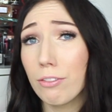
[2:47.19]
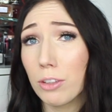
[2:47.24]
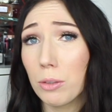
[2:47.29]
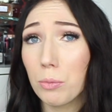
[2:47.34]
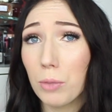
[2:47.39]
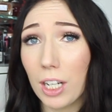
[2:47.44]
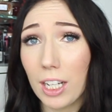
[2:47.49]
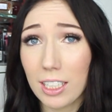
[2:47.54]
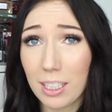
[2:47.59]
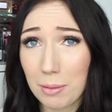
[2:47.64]
from
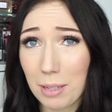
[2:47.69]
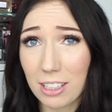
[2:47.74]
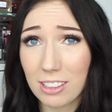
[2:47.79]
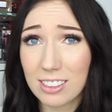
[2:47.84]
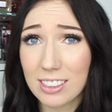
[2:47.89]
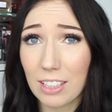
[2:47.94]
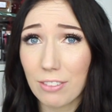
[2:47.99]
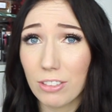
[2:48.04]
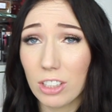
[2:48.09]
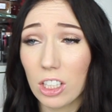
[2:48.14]
work about
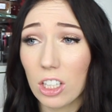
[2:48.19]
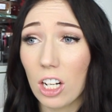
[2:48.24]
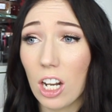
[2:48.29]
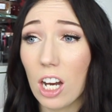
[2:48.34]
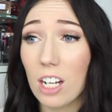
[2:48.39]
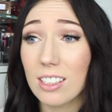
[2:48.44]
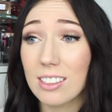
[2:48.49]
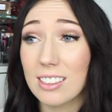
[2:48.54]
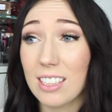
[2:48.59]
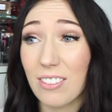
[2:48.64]
7
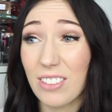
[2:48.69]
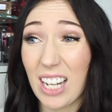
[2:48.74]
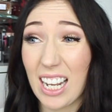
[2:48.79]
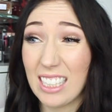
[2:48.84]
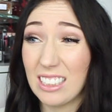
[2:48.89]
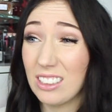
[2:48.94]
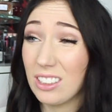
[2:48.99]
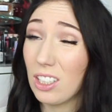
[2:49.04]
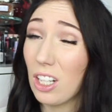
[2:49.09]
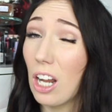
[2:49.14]
o'clock 7
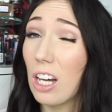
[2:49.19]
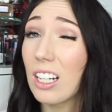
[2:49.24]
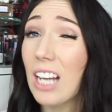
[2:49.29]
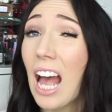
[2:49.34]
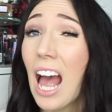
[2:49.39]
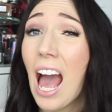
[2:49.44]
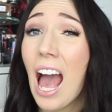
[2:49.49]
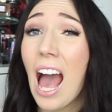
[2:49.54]
8 o'clock